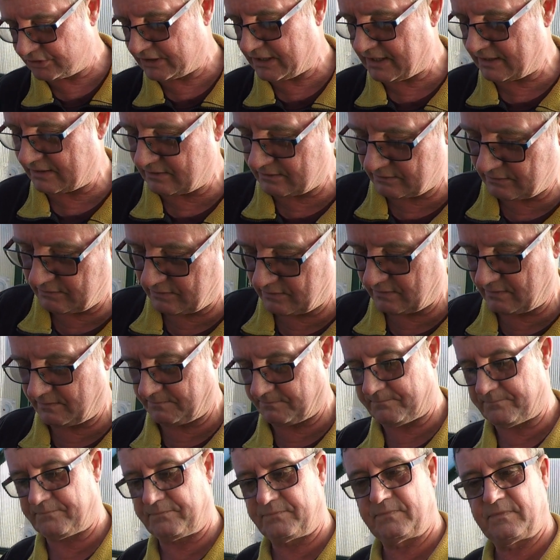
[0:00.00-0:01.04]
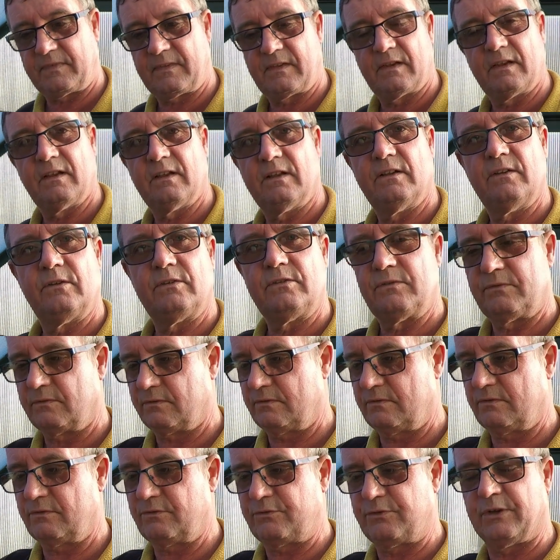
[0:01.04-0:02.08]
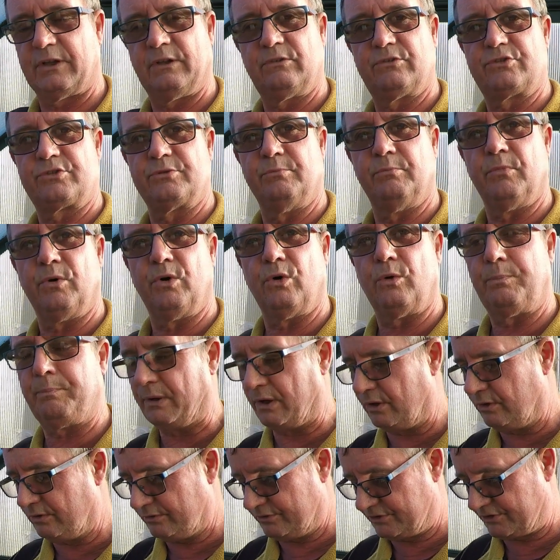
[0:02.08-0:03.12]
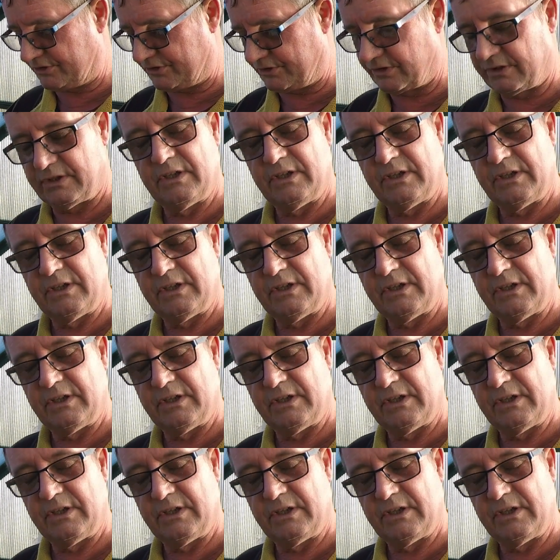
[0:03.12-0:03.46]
get and fill some more pots,